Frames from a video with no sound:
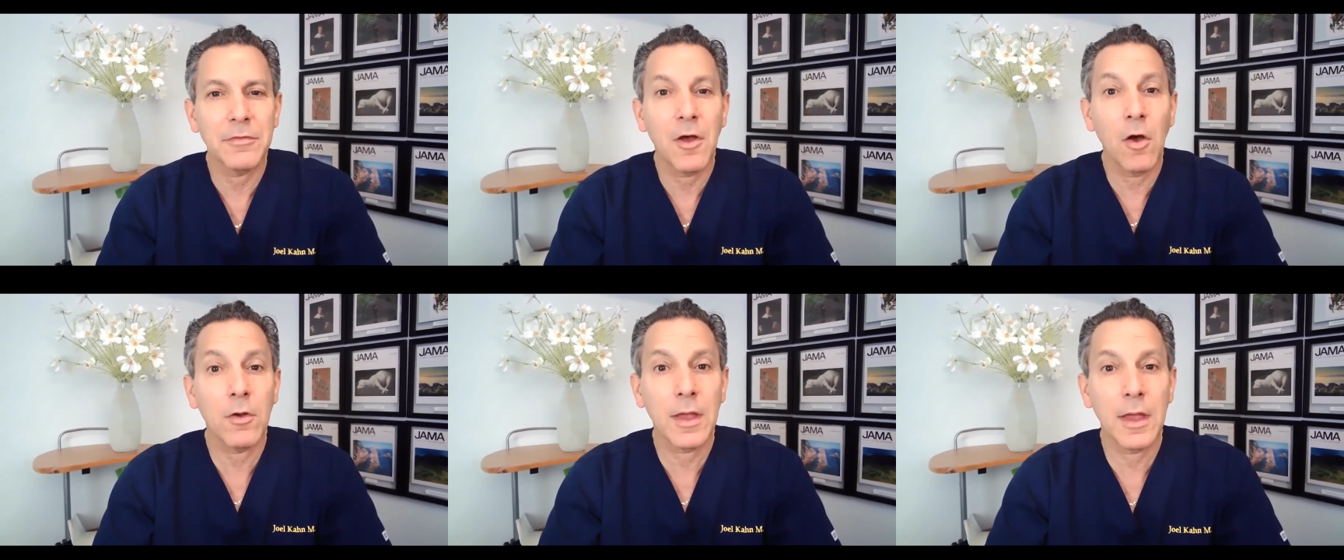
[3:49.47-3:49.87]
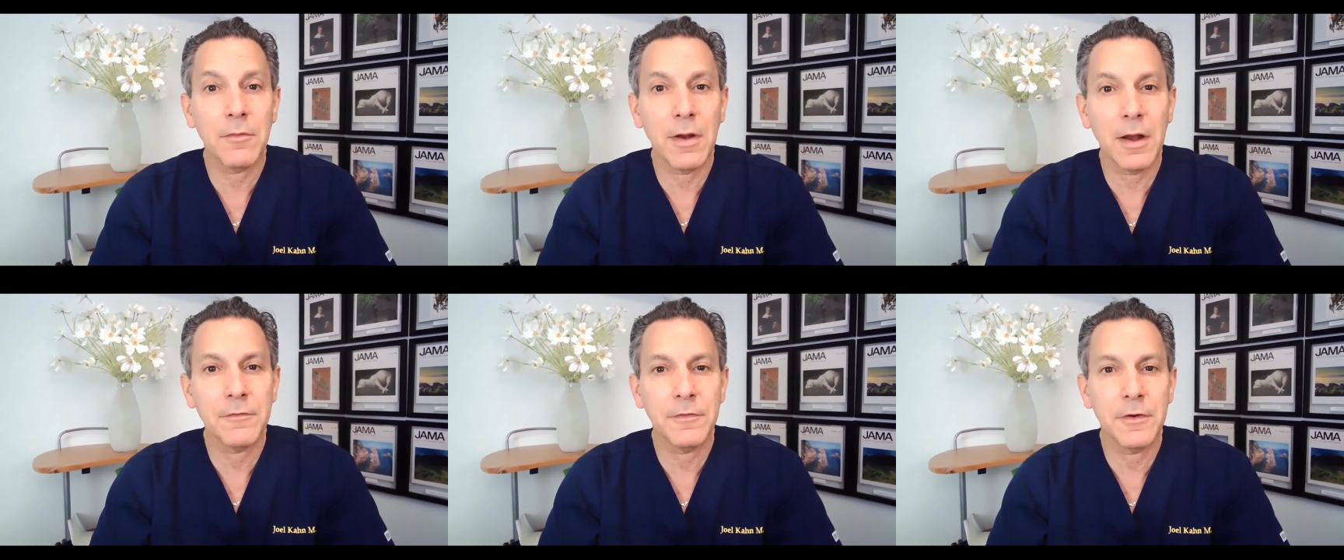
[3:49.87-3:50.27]
Okay,
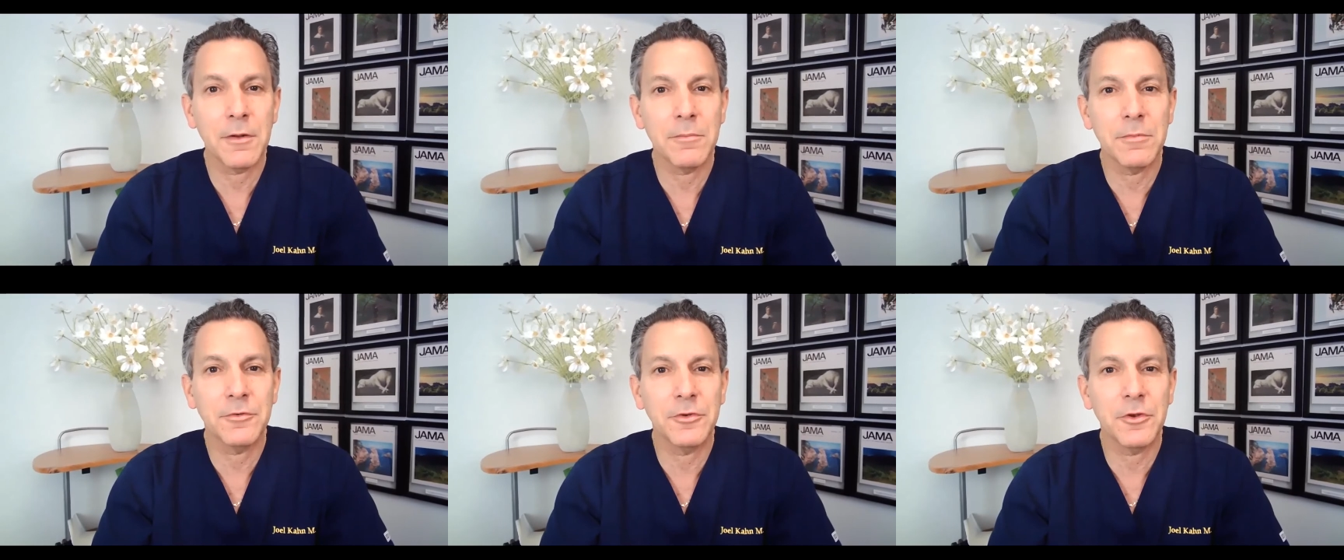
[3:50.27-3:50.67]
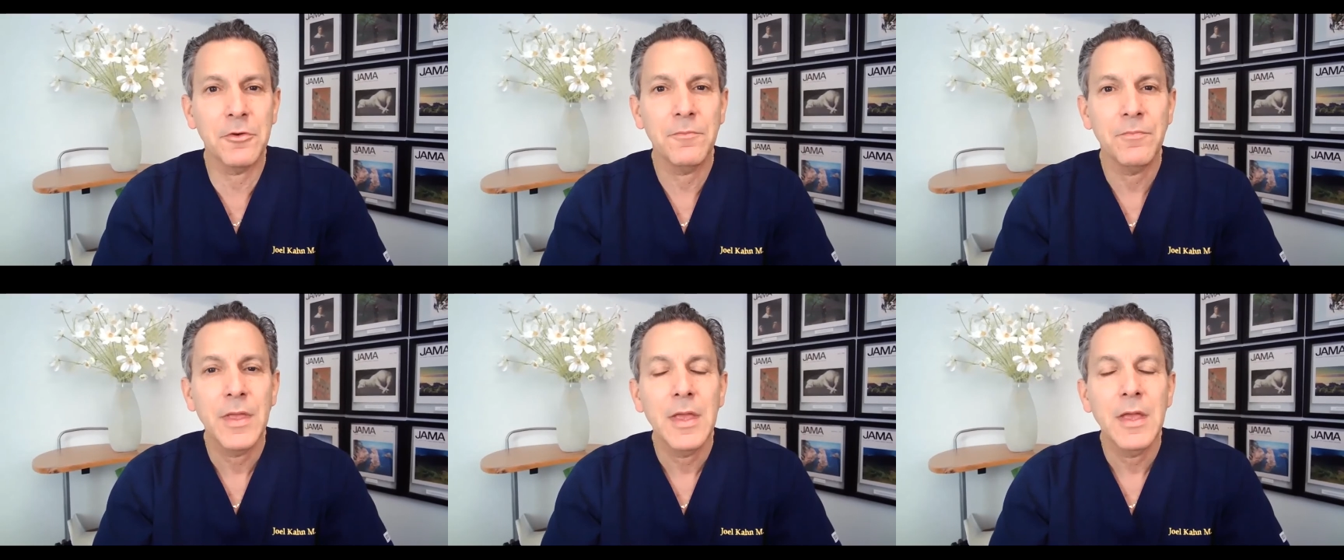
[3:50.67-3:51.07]
ready for number
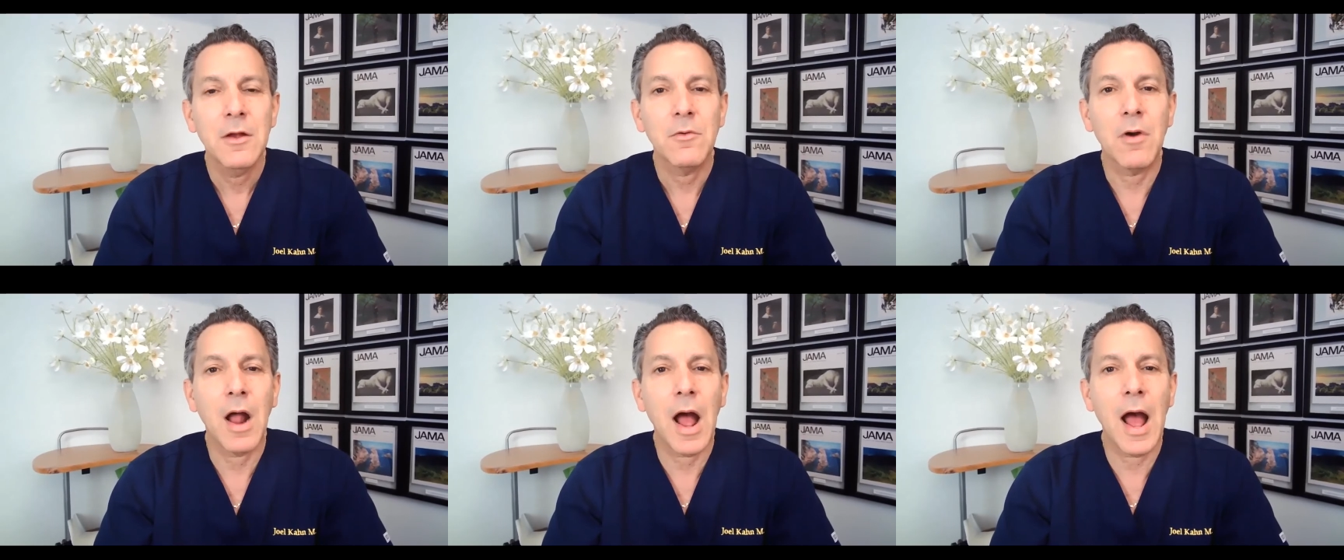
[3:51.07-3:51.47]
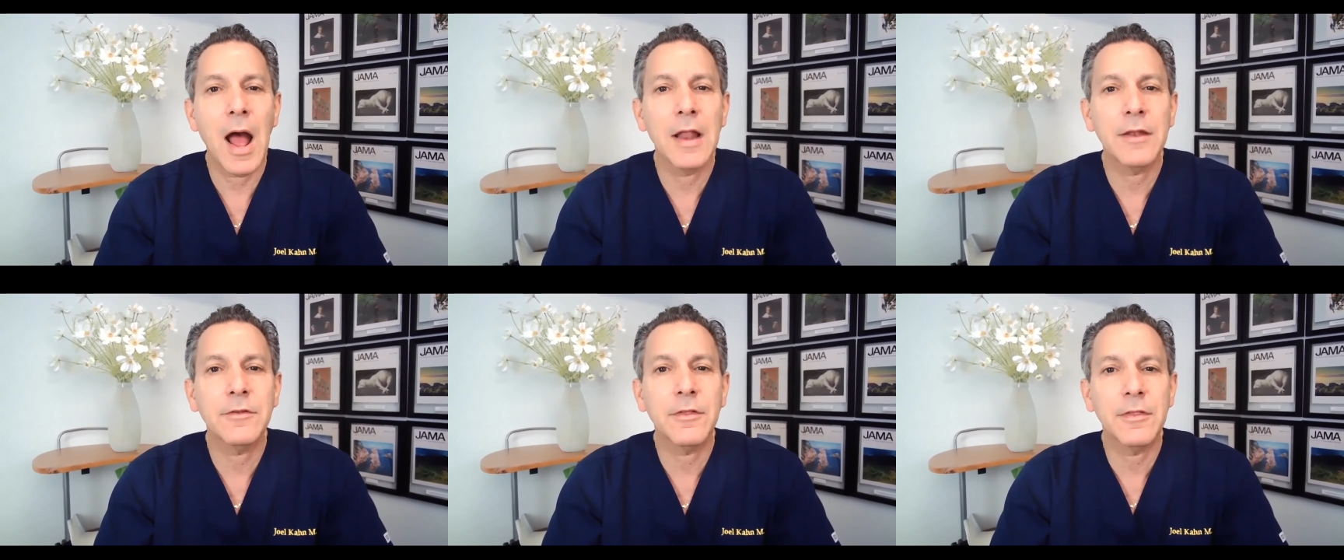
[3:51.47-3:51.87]
two? We're
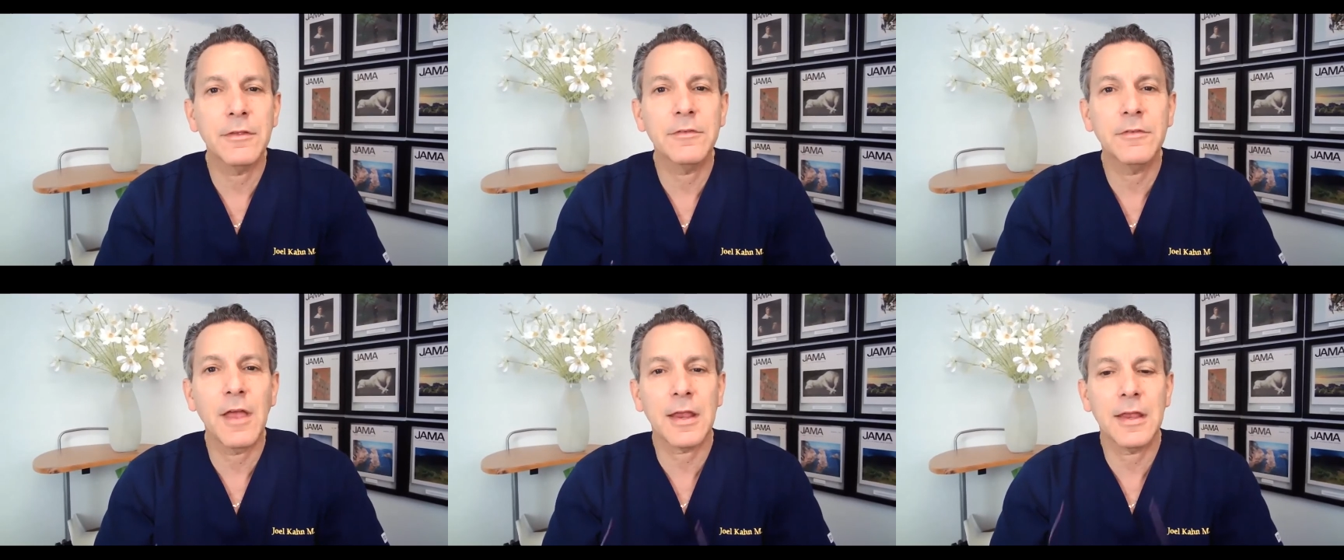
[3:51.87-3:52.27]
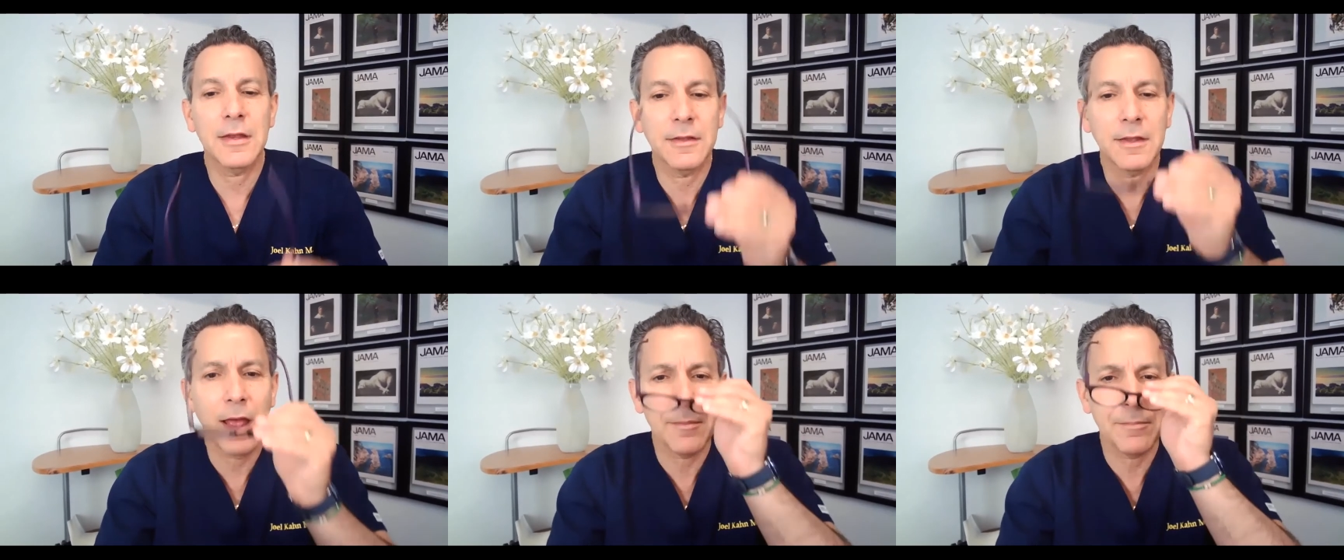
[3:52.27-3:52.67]
on to the second
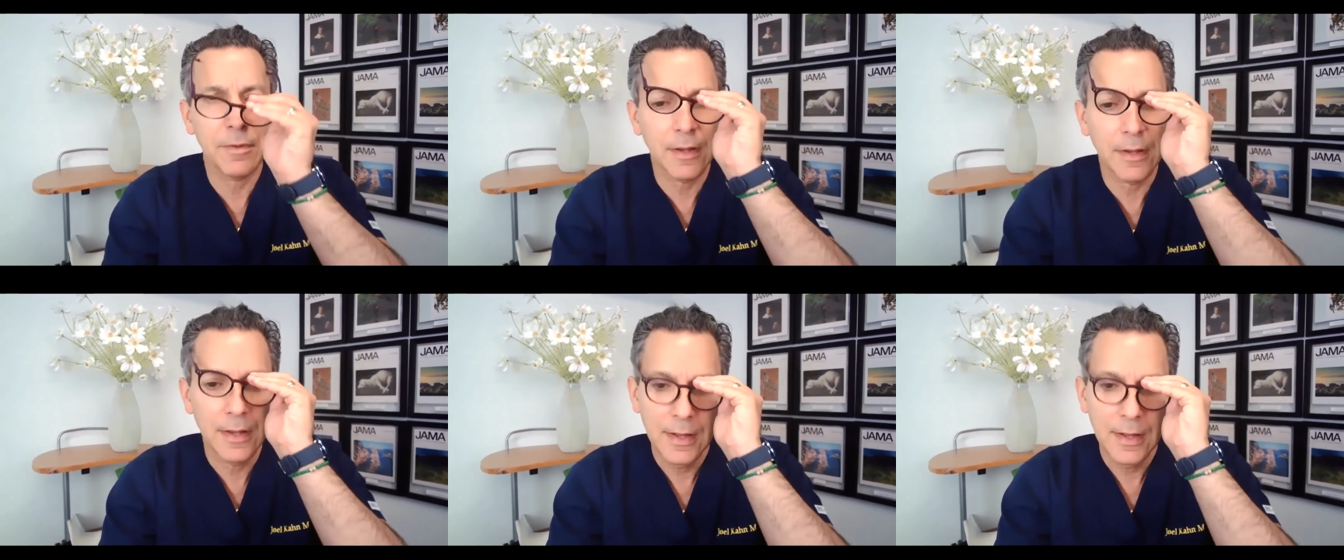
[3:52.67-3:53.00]
topic.